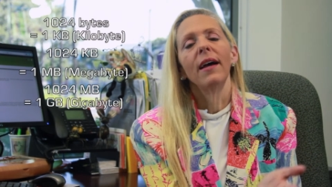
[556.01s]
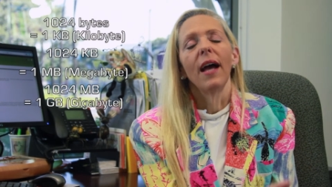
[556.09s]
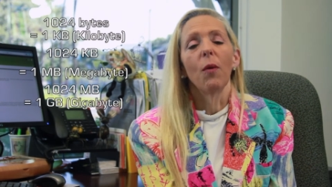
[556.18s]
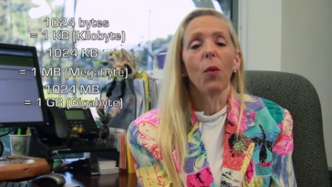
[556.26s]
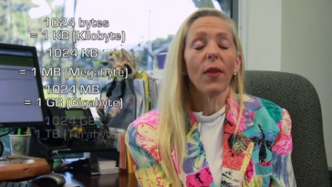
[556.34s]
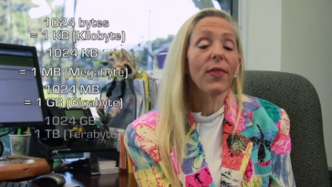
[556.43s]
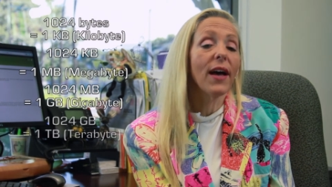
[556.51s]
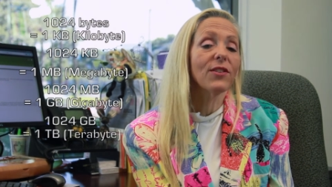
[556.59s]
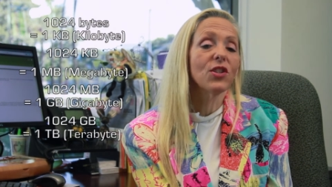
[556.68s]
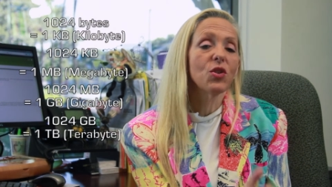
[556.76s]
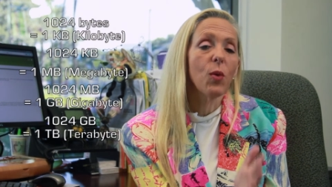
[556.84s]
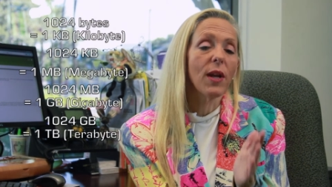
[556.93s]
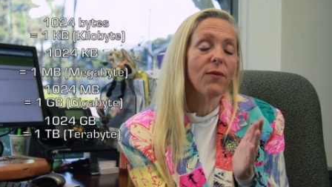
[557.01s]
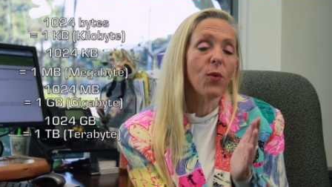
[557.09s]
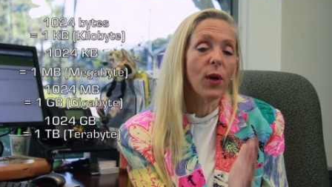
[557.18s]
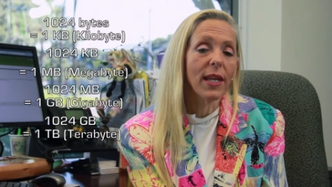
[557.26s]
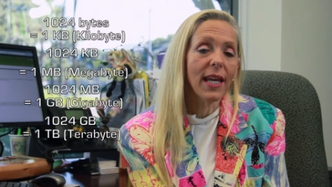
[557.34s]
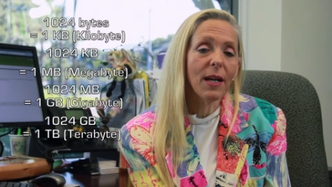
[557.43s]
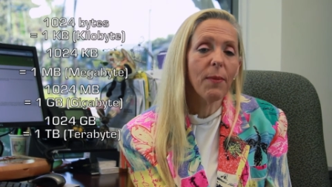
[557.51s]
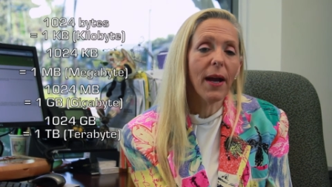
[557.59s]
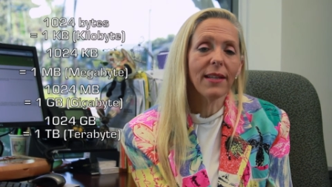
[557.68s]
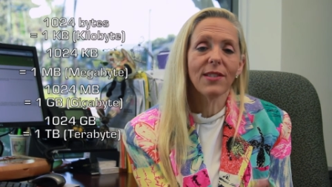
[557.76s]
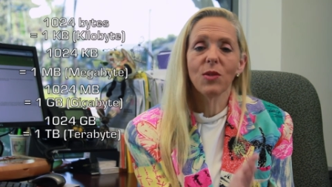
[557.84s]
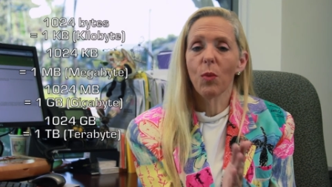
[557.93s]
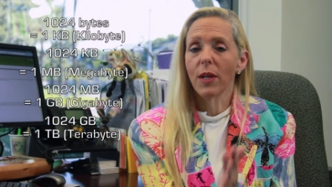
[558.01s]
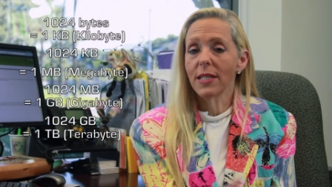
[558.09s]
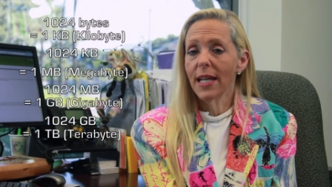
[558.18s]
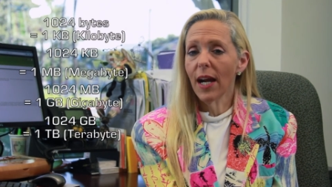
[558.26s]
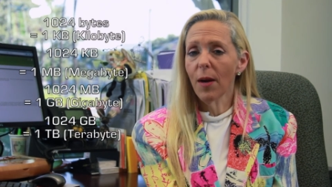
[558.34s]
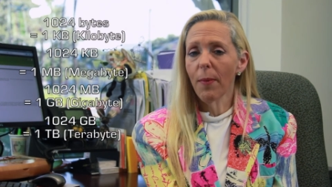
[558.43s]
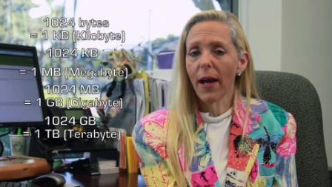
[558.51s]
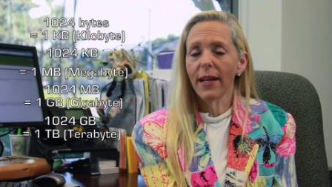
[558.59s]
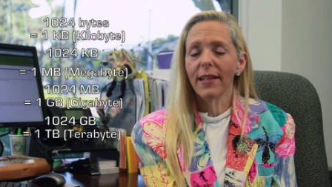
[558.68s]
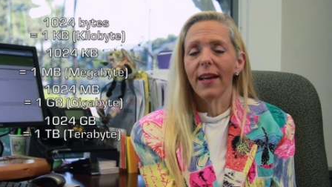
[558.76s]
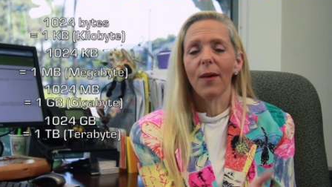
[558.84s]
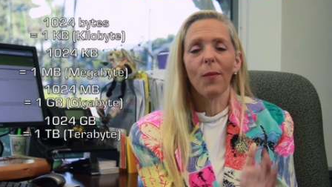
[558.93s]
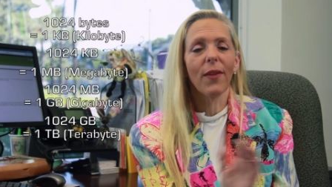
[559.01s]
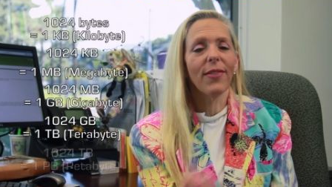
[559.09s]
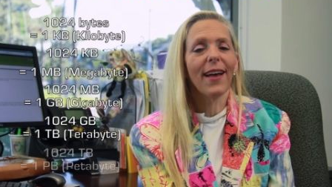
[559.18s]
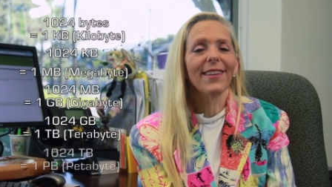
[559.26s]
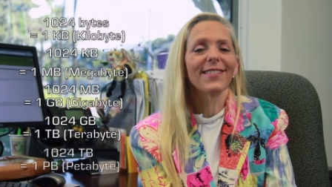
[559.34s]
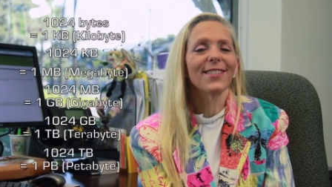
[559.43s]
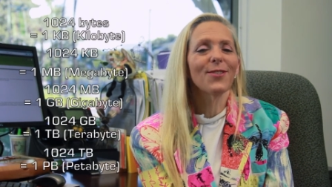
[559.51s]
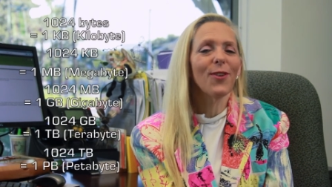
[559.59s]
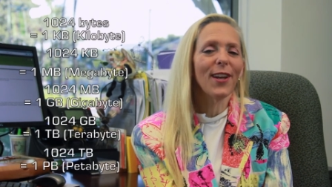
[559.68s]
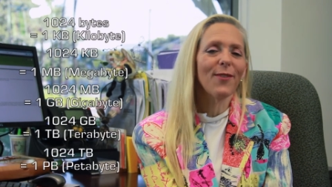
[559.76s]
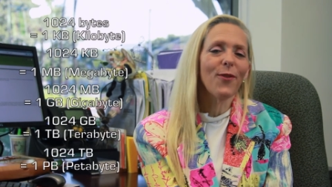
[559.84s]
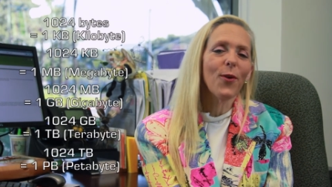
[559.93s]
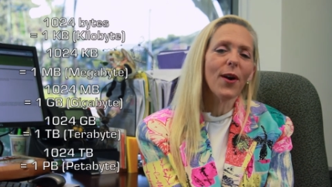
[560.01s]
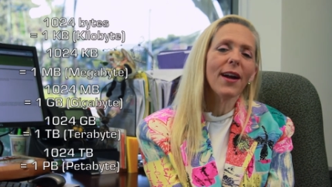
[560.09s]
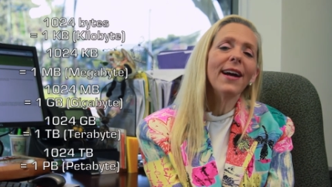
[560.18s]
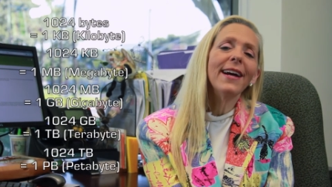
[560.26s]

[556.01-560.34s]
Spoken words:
and 1024 gigabytes is 1 terabyte, and 1024